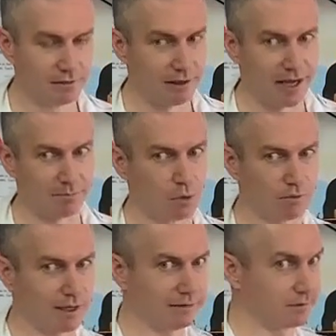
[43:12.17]
add more
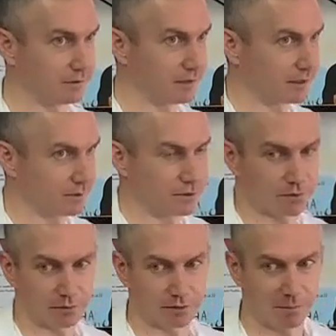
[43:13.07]
value than the other
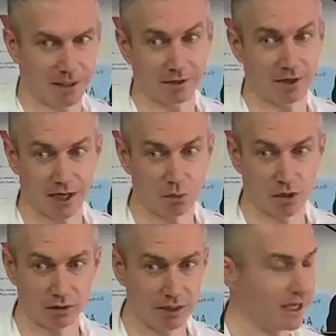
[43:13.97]
two, depending on how you want
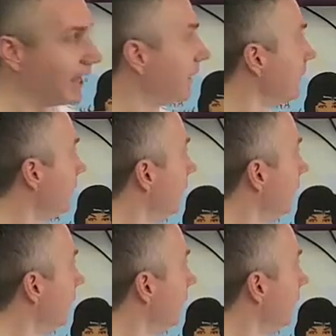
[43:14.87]
to look at it.